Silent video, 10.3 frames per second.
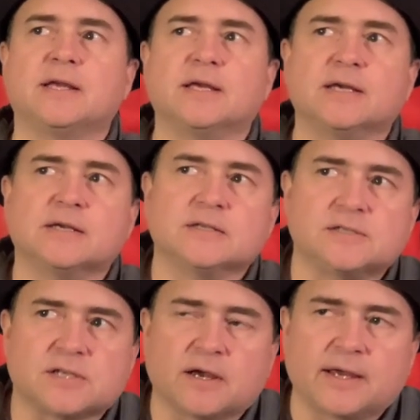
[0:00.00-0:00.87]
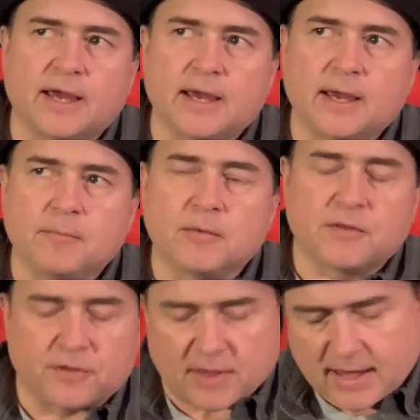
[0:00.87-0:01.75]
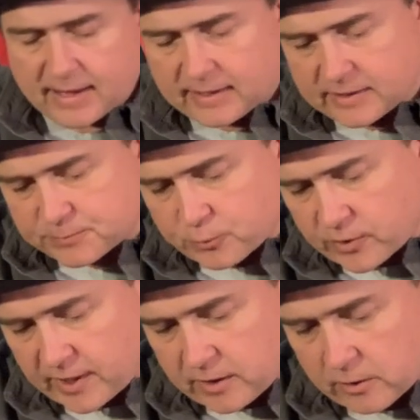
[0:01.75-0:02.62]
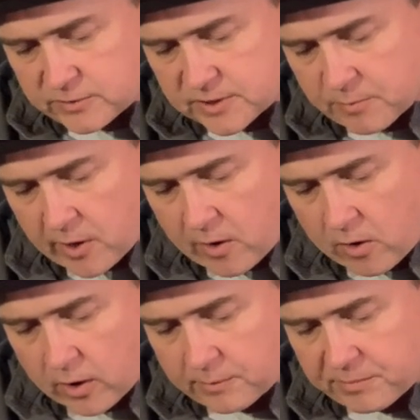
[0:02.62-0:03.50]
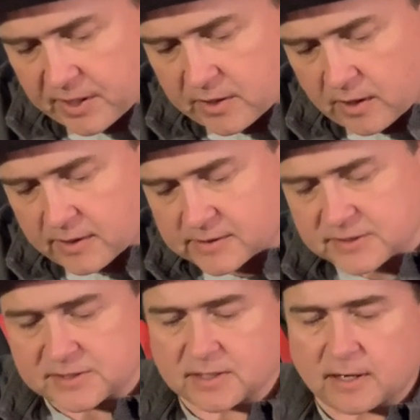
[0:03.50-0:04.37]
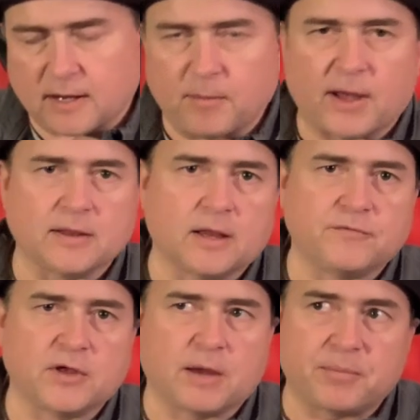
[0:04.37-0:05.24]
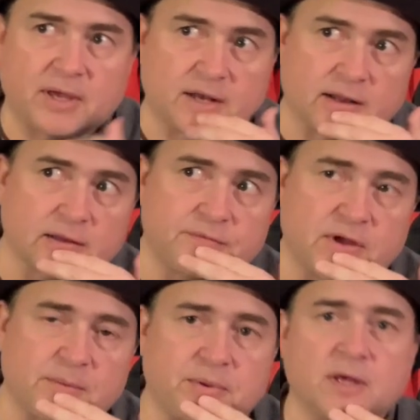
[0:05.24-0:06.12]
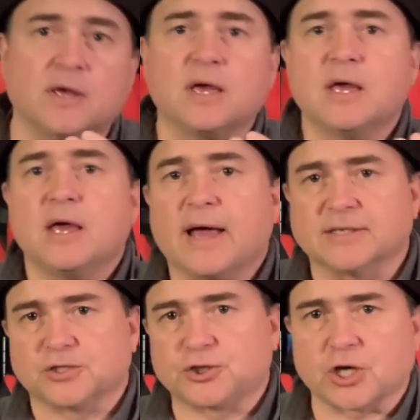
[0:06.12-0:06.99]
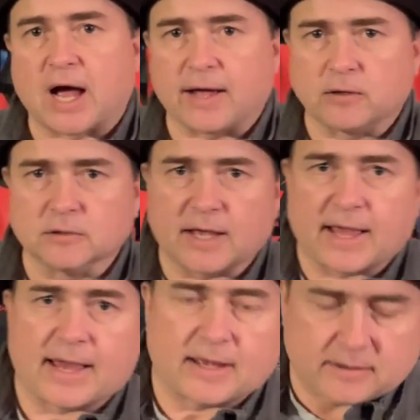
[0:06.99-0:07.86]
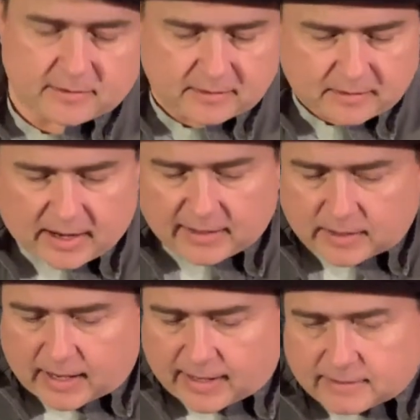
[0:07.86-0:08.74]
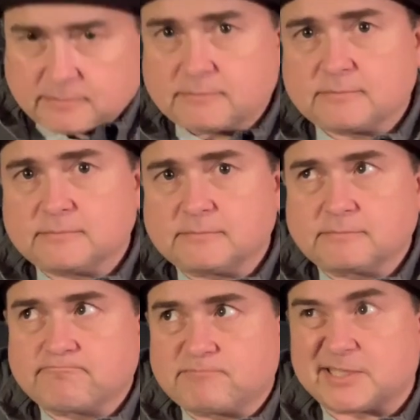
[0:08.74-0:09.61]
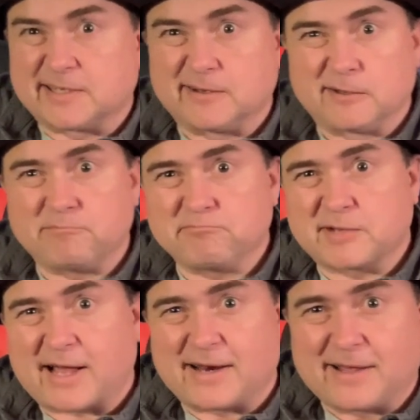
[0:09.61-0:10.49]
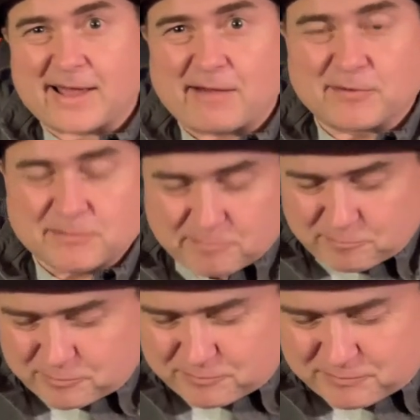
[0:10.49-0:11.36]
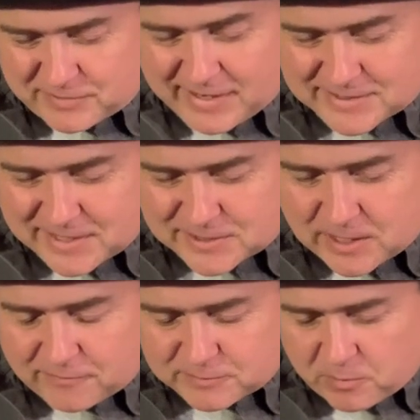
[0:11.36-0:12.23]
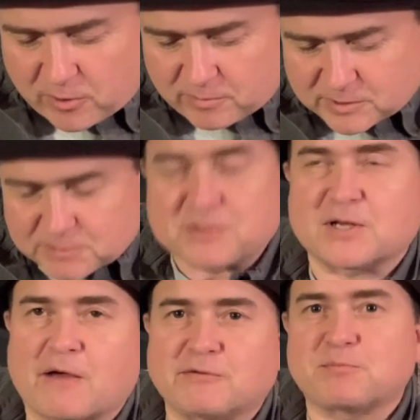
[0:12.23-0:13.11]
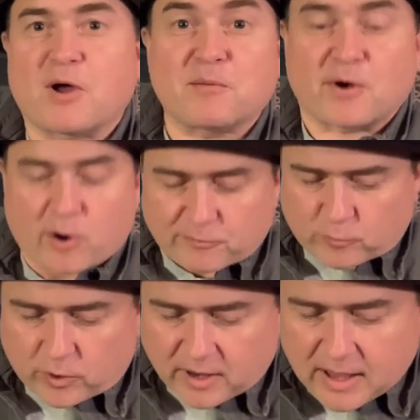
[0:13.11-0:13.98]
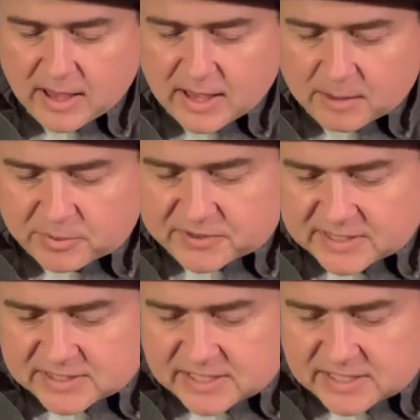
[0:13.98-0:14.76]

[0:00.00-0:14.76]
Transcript: is a game that is pretty close to my heart because I love the IP, and I loved the IP as a child, and I still kind of have a soft spot in my heart for it. But this